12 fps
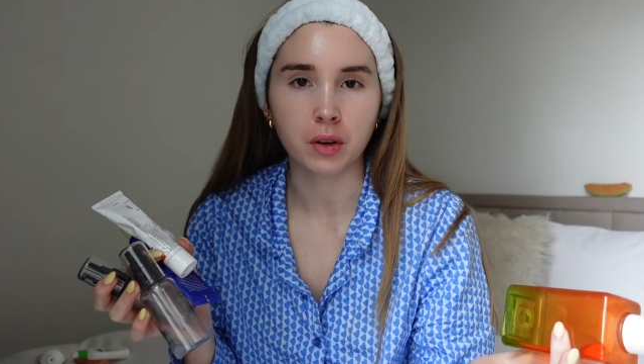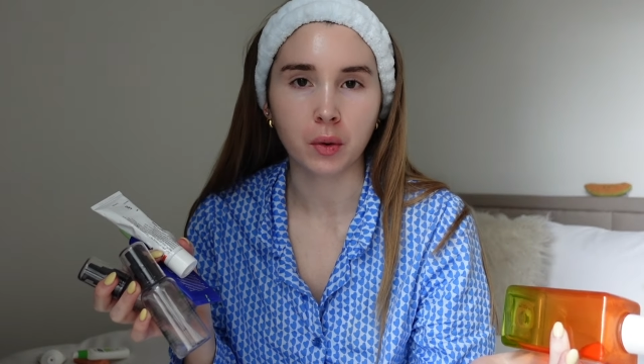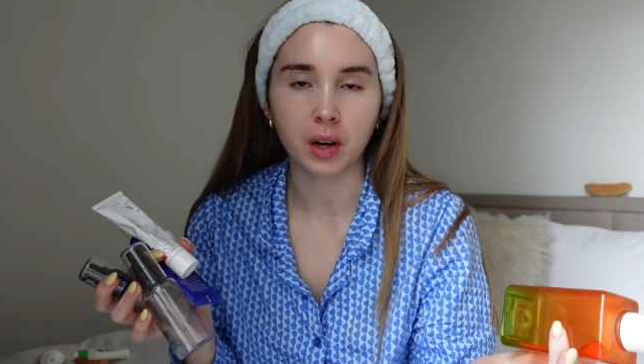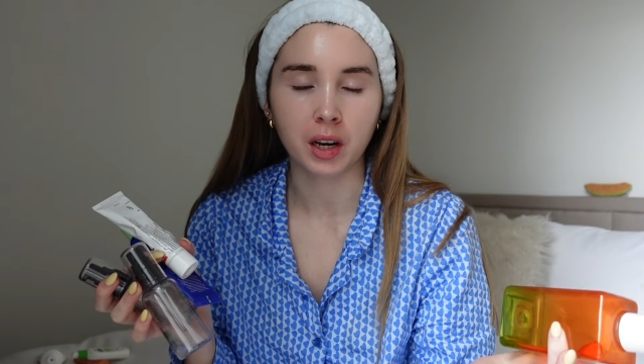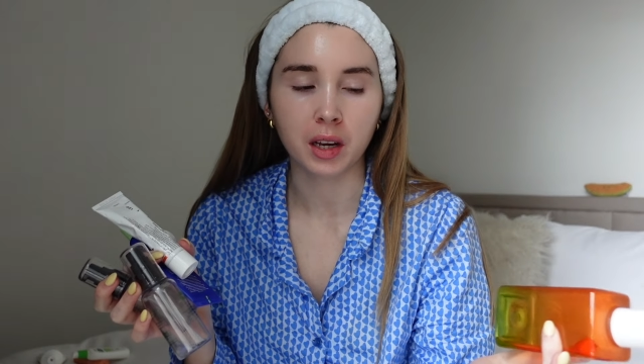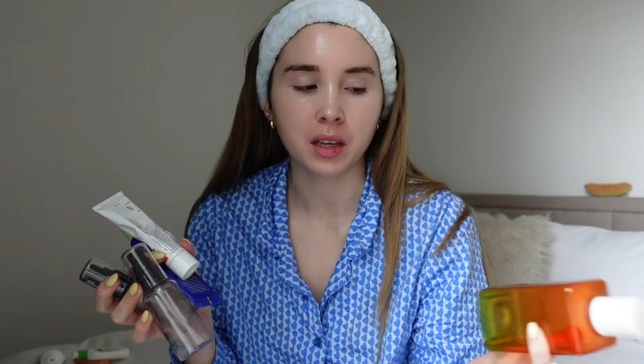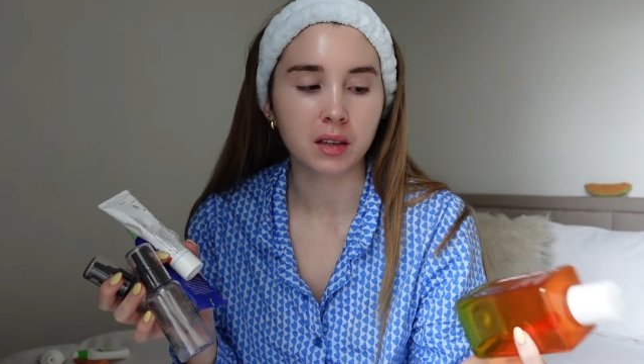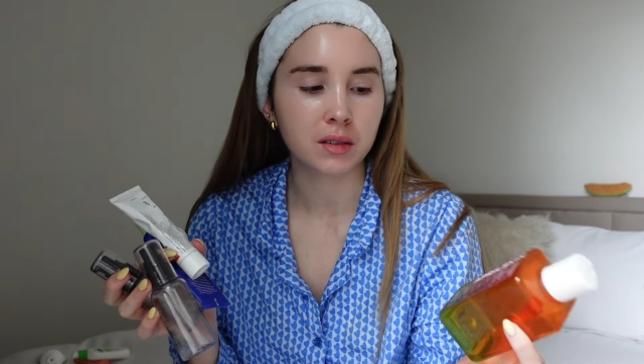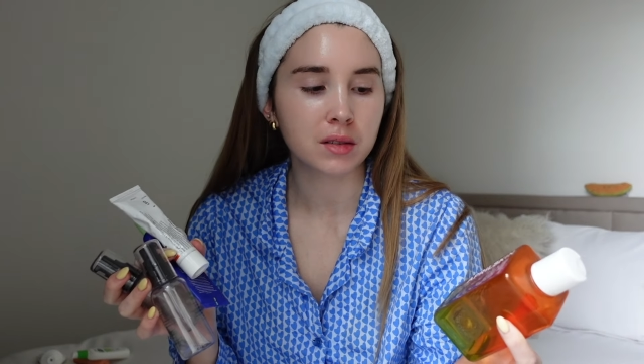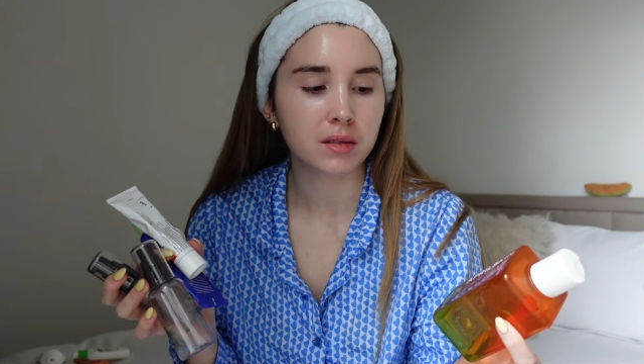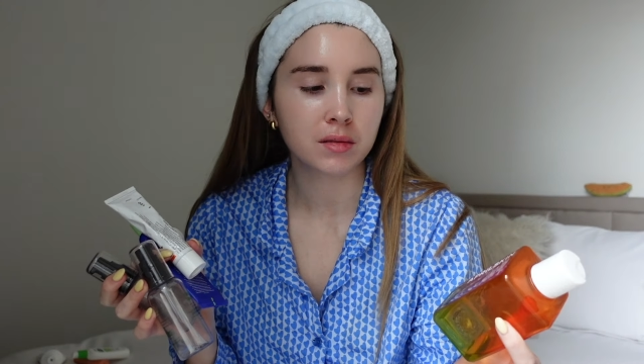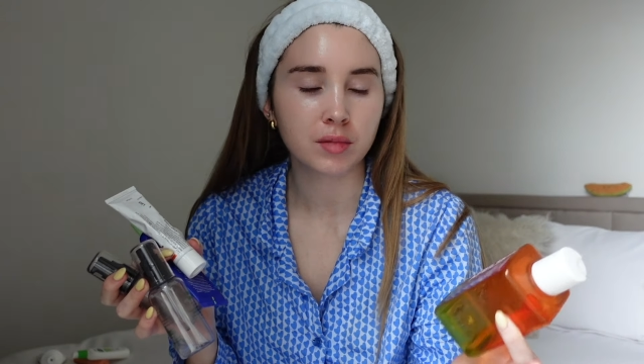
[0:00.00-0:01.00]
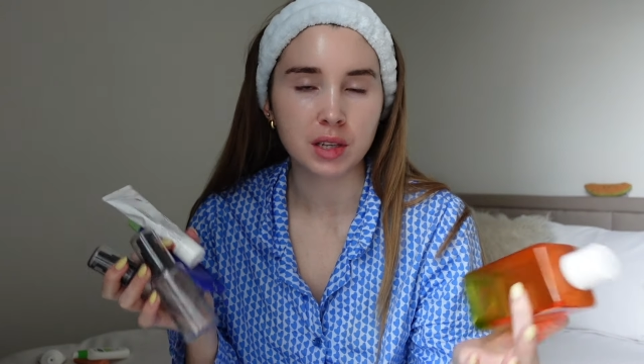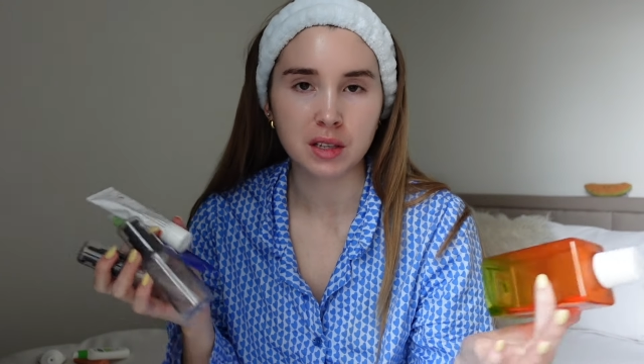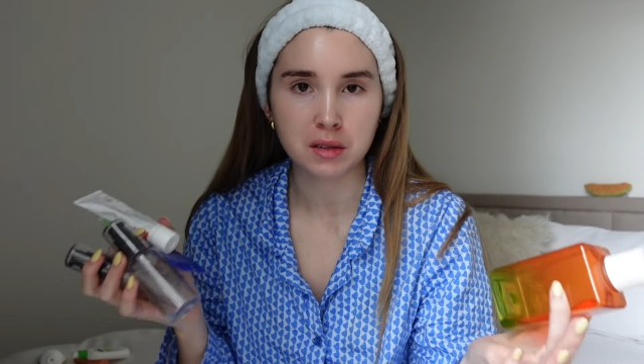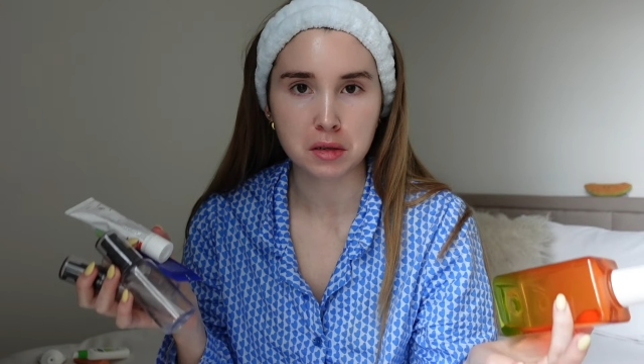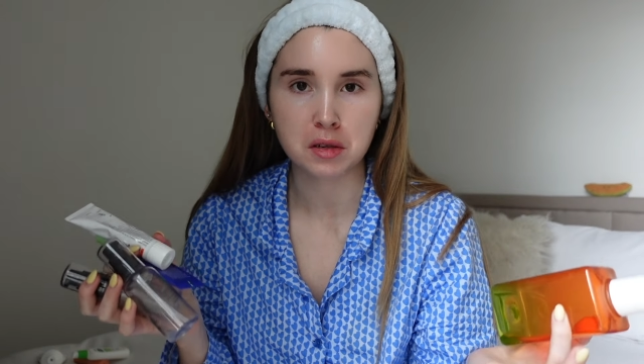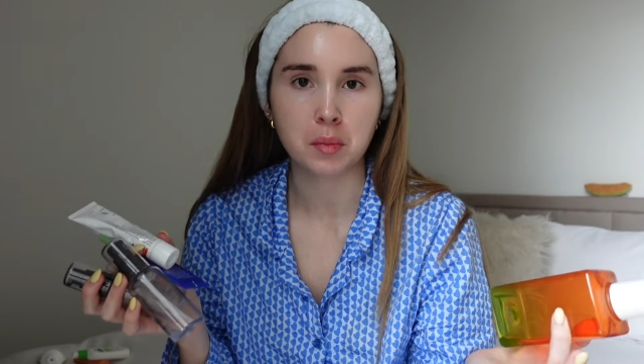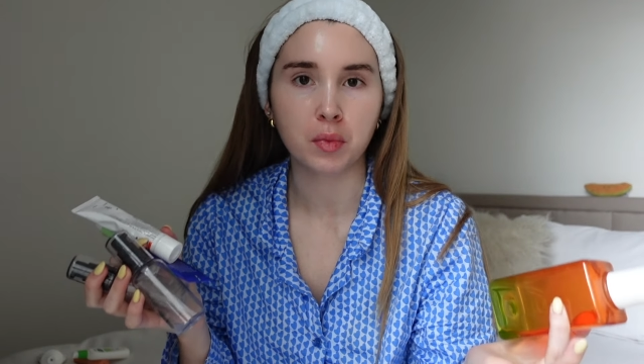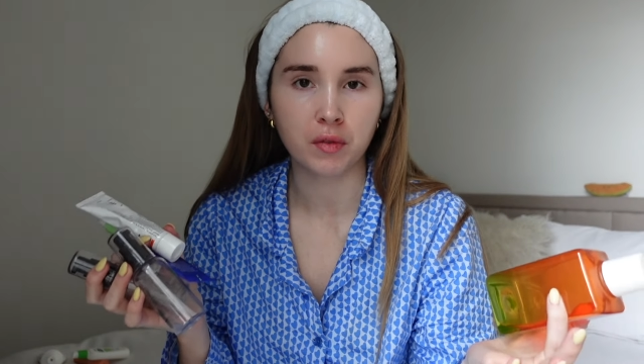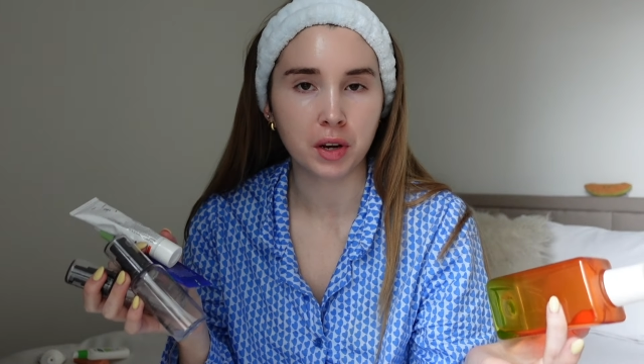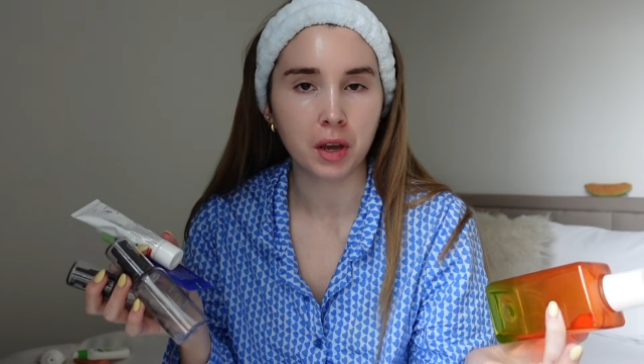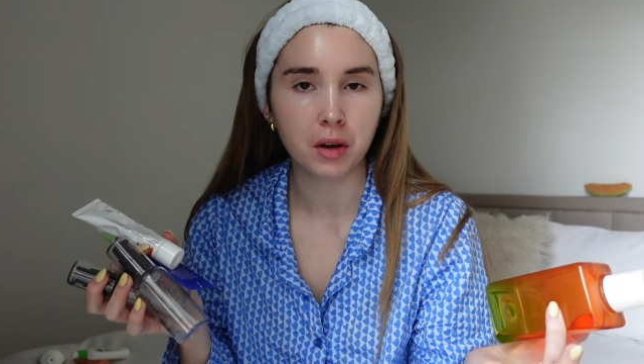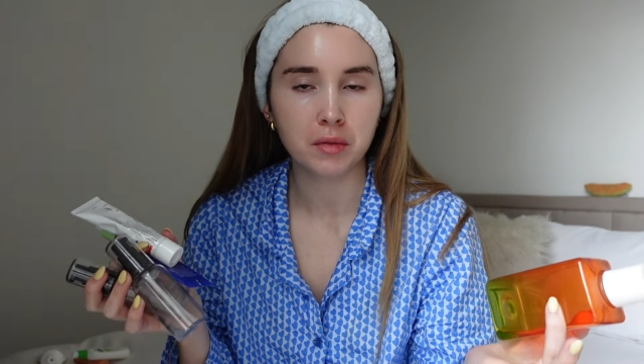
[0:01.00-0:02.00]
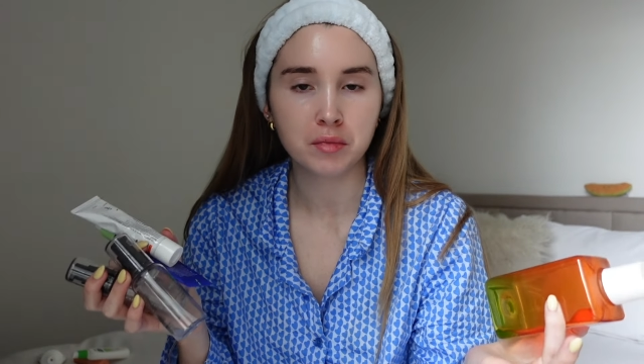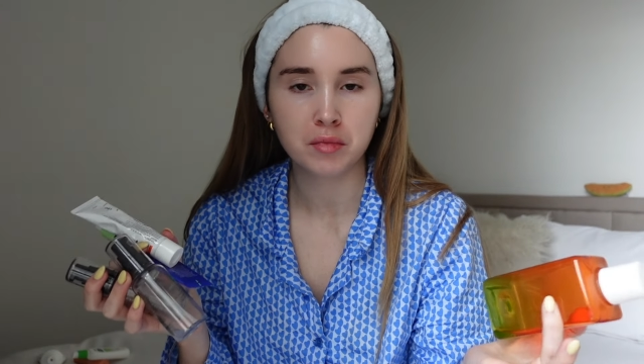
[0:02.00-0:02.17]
quickly because this is a simple video.